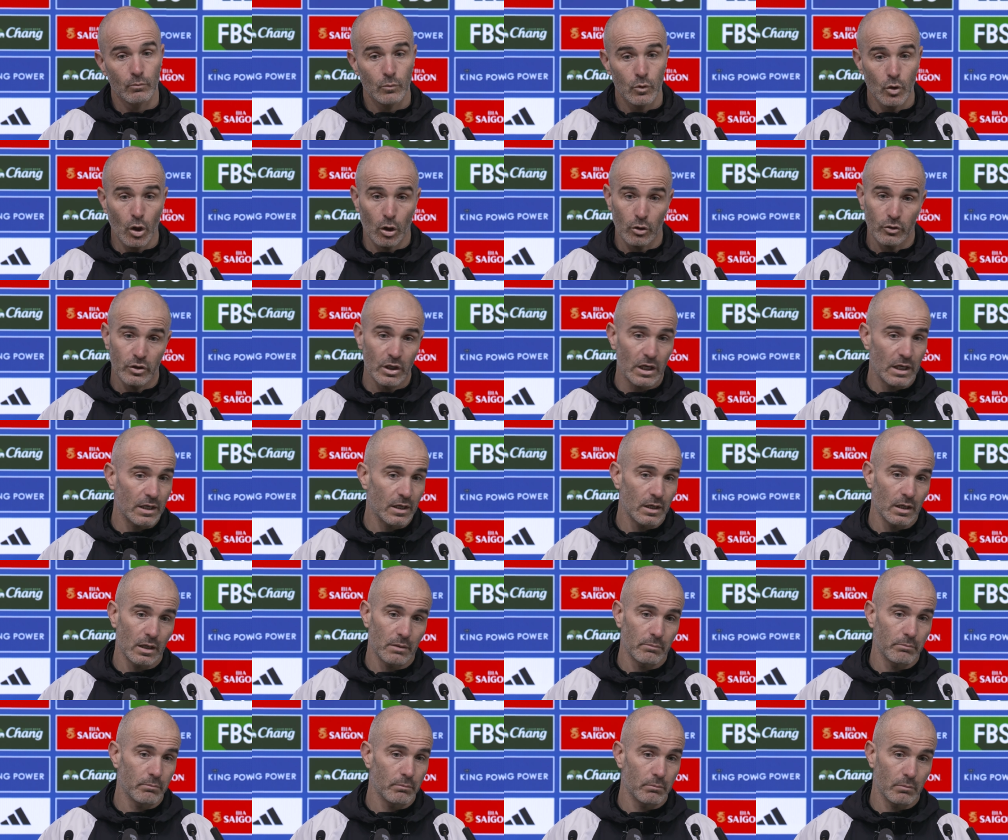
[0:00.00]
No, they are an,
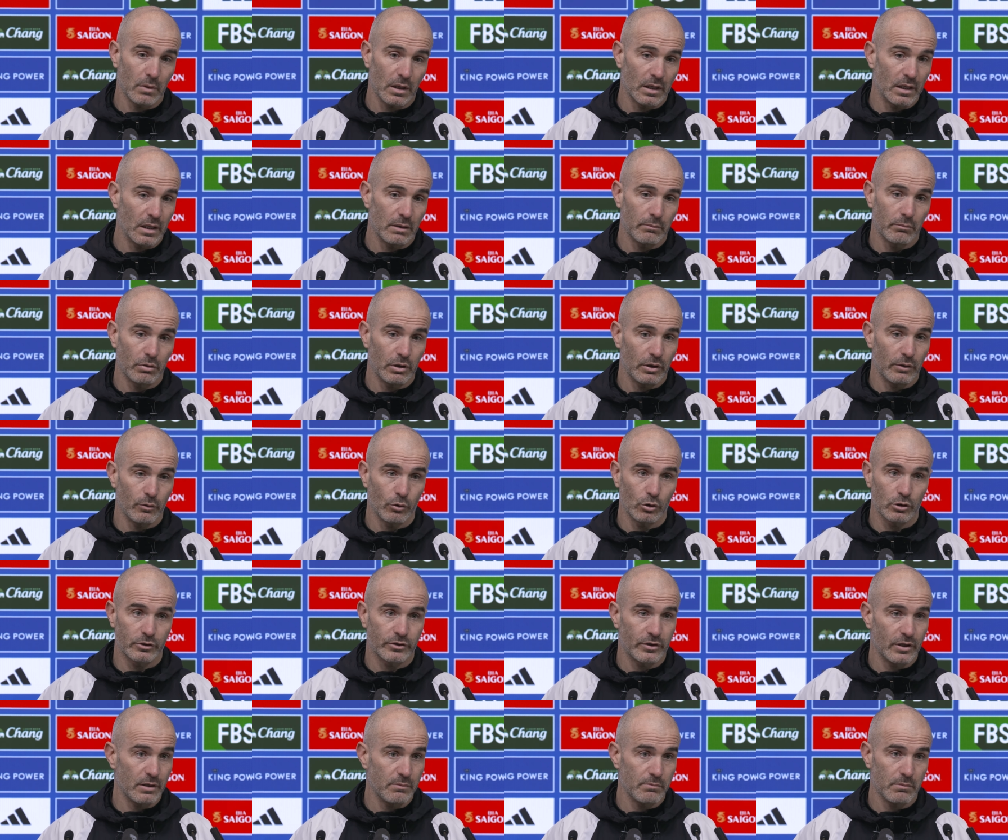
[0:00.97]
um, an unbelievable
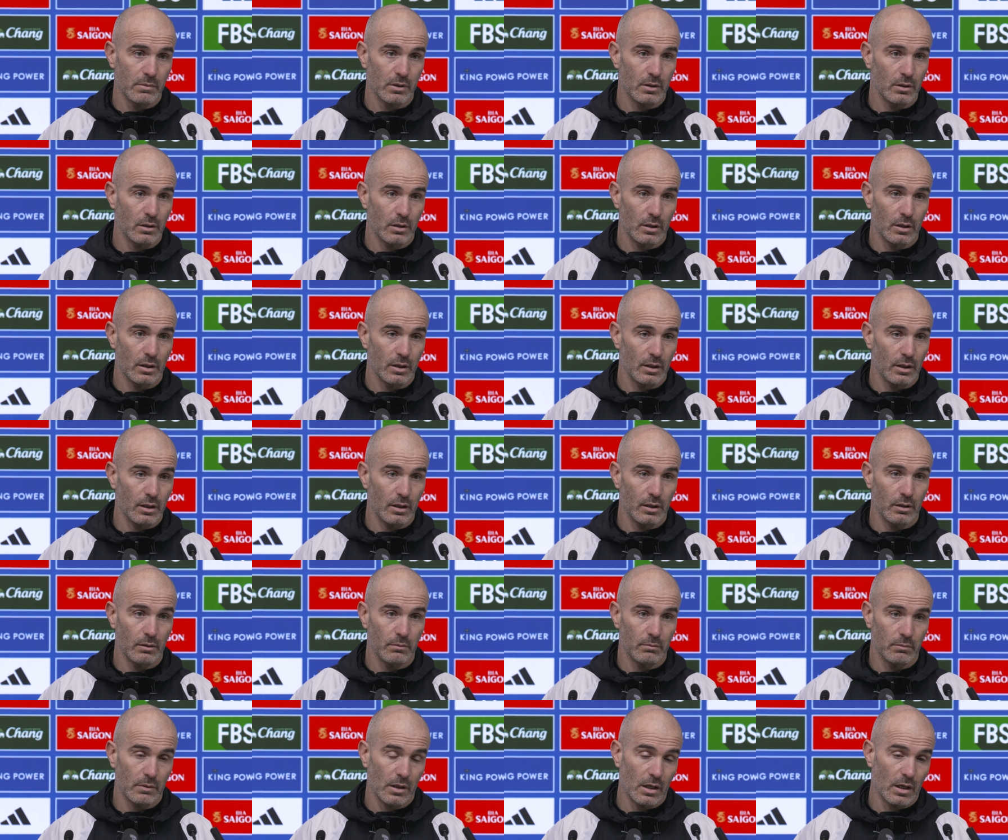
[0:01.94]
team
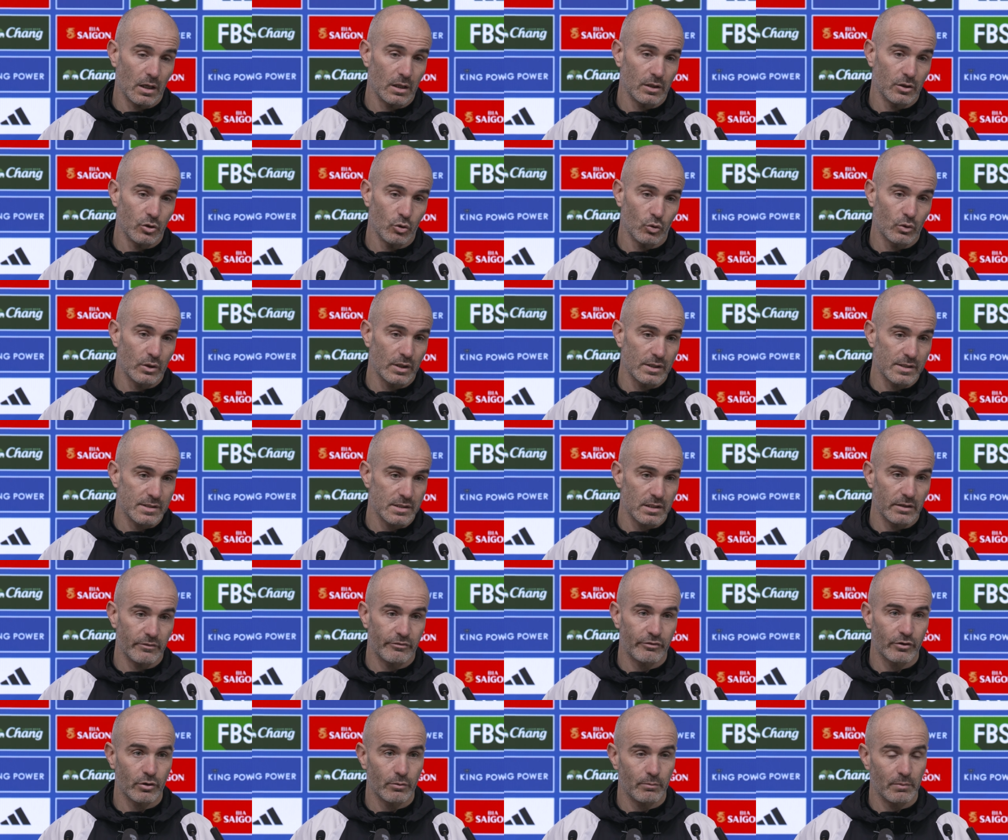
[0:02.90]
in, and you can see
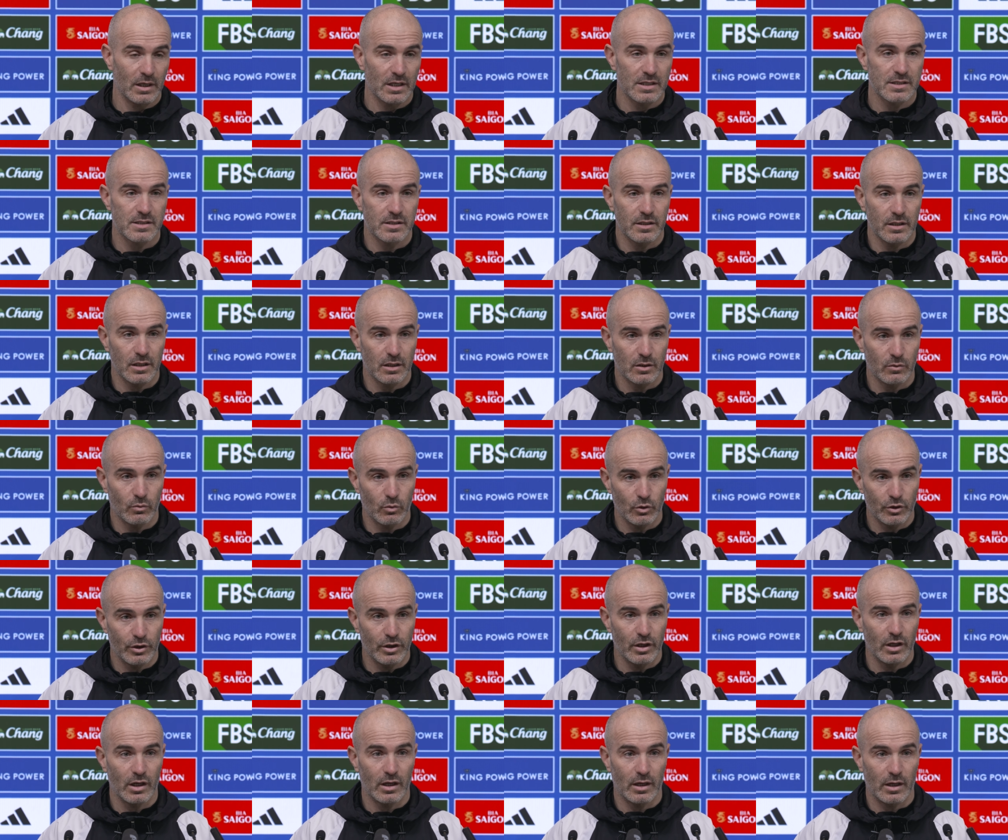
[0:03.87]
from last year
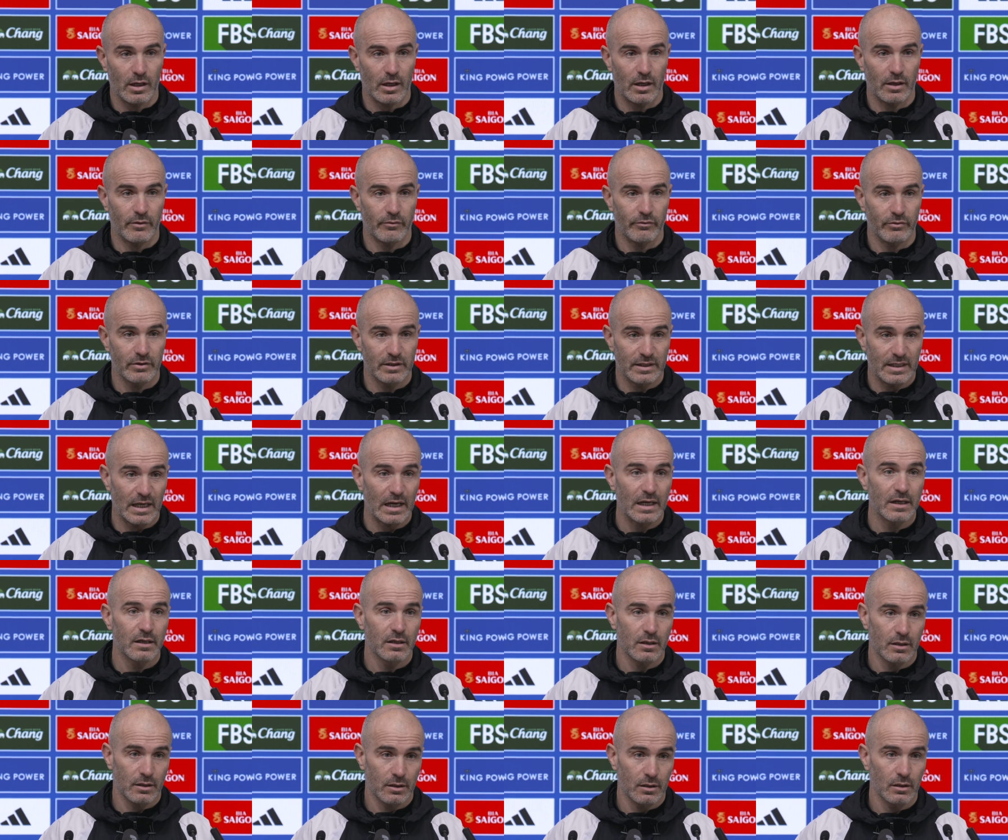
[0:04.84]
what they have
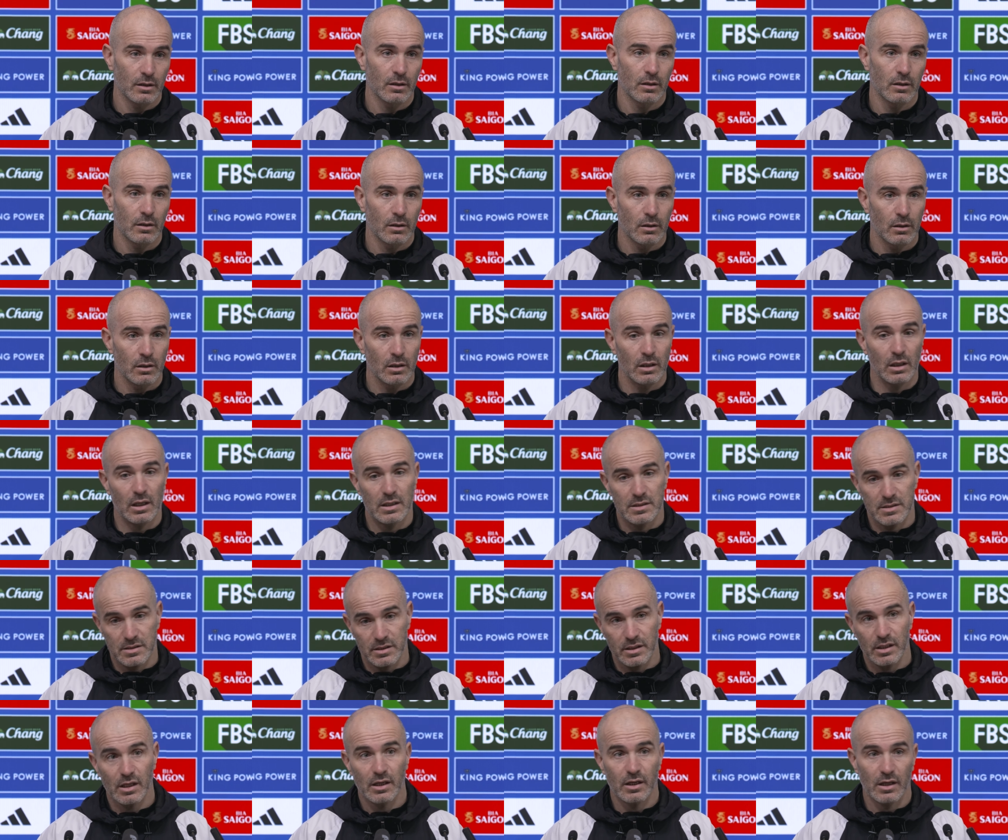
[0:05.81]
done
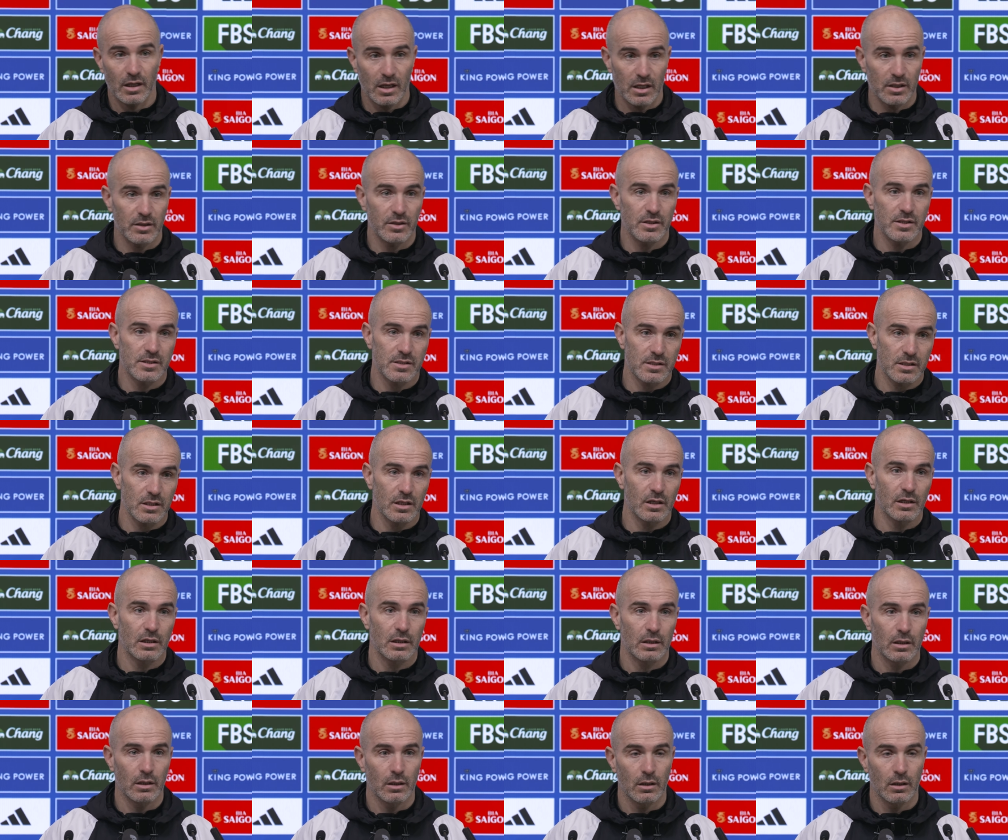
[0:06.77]
last year and this year.